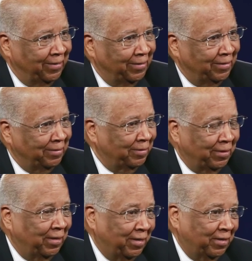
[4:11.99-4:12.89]
And
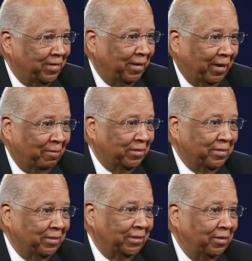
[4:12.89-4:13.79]
he could tell I was
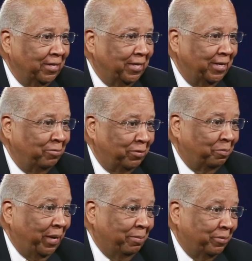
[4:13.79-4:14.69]
a young kid
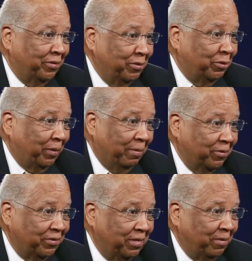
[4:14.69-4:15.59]
with
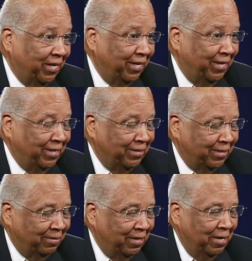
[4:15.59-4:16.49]
newspapers in my hand. He
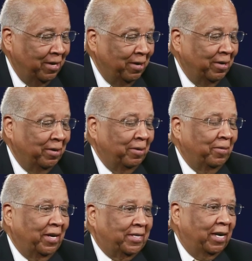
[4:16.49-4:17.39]
said,
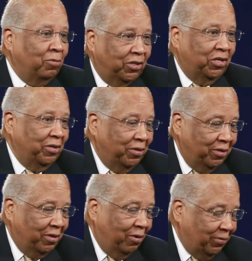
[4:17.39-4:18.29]
"Well, I'll tell you what you do.
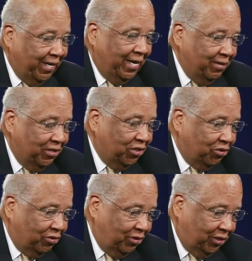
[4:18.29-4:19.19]
You go
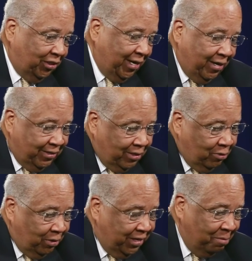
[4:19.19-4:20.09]
downstairs and
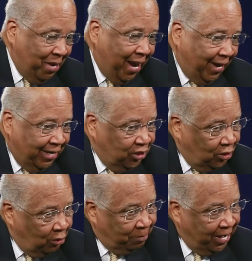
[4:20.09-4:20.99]
go in the back, and
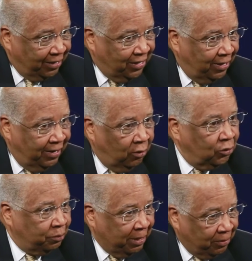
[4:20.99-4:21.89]
you go back there, and
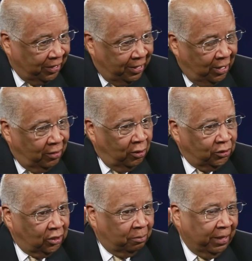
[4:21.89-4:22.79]
those people,
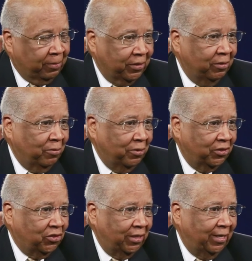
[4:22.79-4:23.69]
those are the people you want
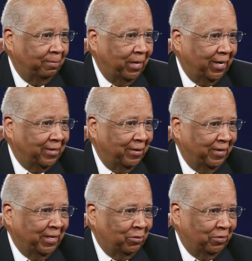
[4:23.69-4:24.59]
to see that back there."
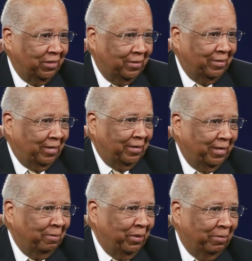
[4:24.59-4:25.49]
These were the
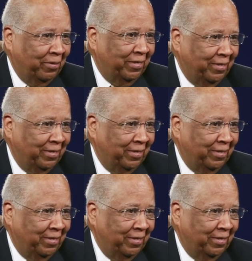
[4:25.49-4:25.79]
cleaning people.